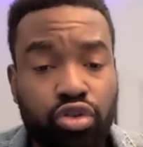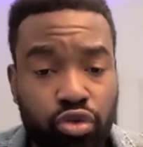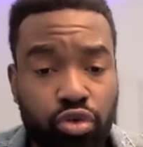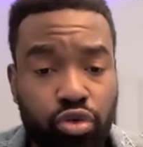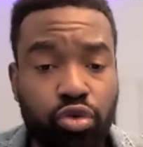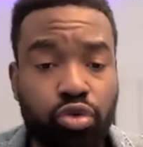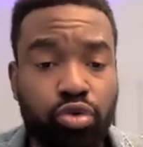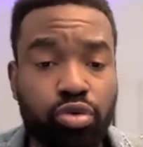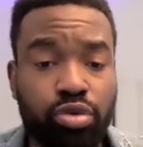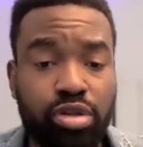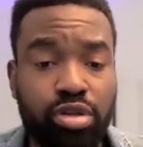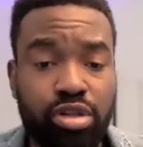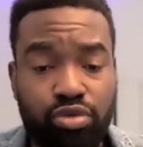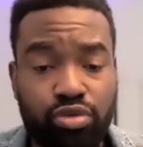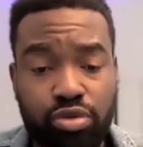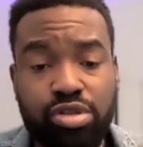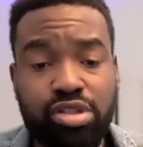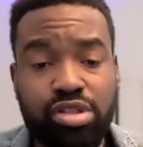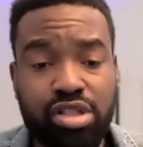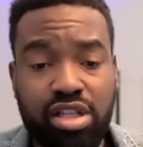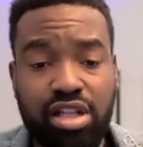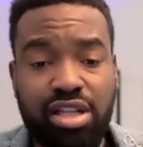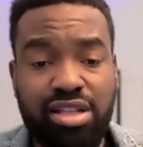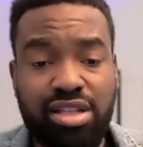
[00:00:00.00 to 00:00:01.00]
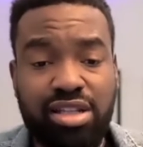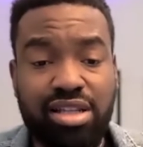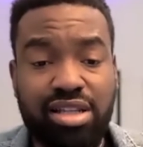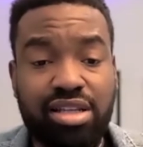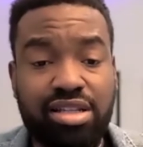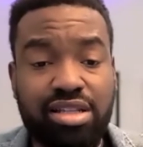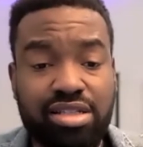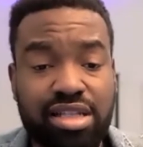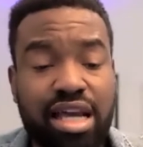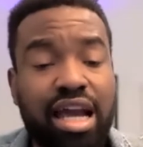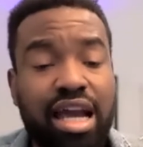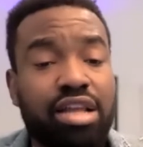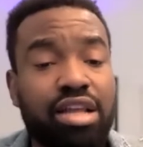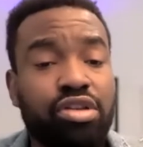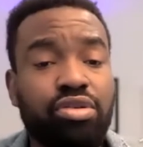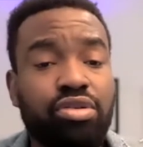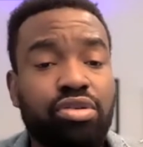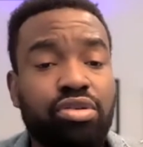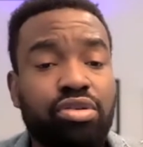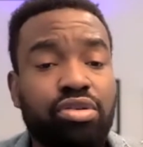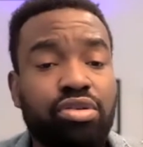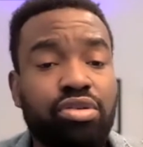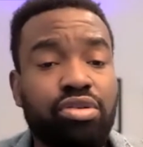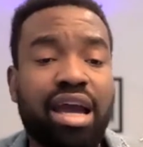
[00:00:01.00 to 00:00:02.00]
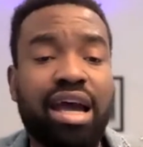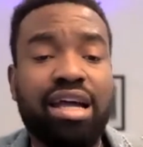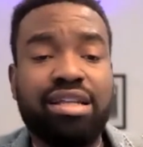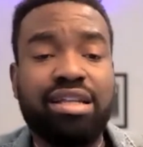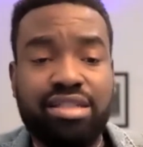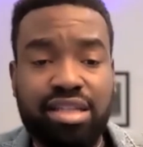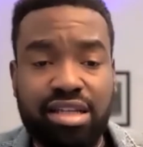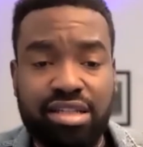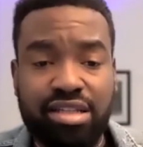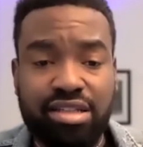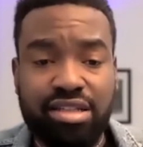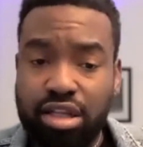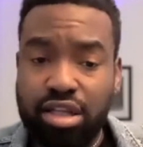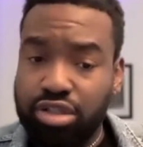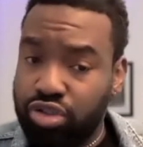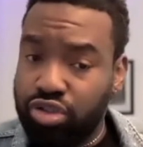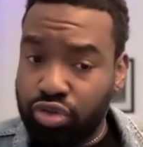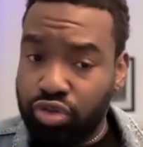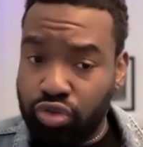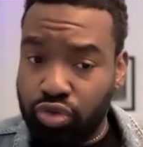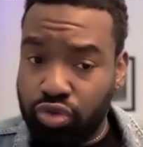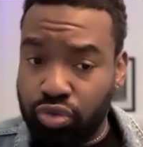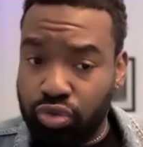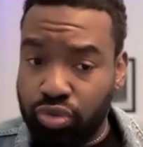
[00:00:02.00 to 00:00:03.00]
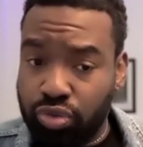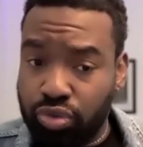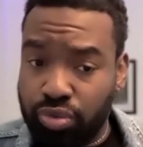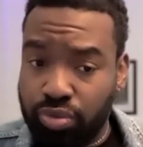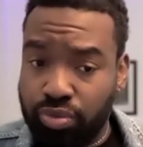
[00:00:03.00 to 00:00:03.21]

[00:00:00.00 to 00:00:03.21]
to those clinics and you can be attended to.